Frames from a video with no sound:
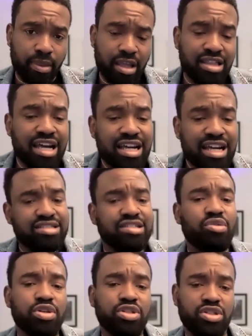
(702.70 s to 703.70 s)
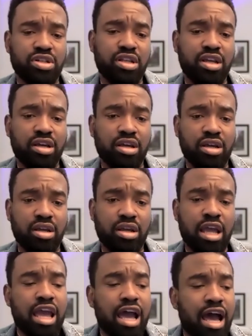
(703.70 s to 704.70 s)
That is the question here.
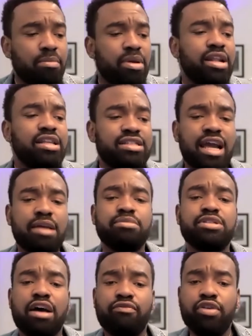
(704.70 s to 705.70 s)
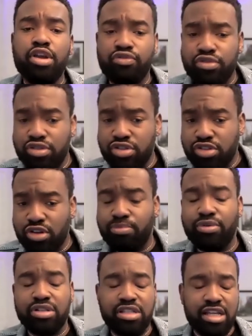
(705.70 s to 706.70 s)
How many times have we even
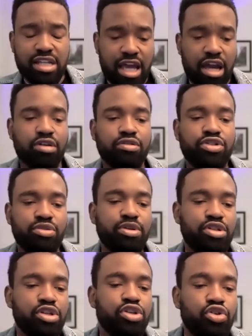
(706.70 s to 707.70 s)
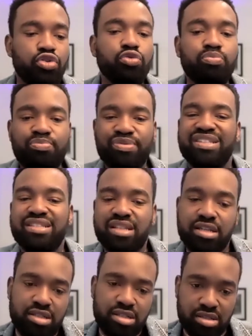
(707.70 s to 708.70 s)
supported LGBTQ
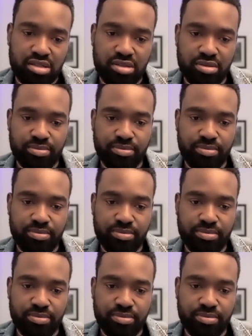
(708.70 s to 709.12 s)
businesses?